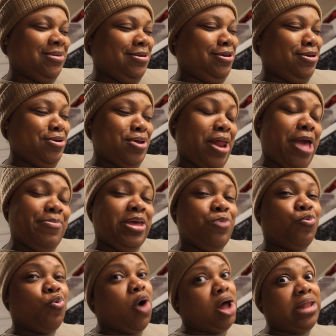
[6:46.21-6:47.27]
you know what I
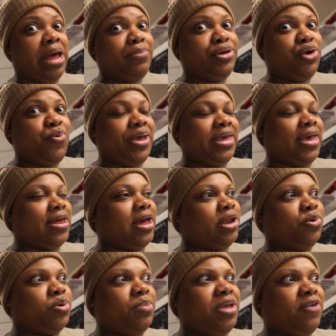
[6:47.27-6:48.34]
mean, while I'm doing it. I
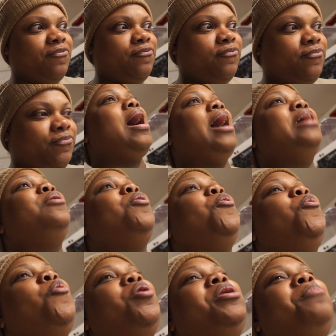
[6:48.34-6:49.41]
don't
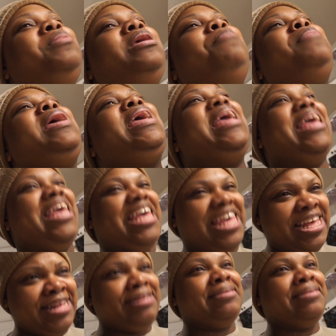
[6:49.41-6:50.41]
want to be big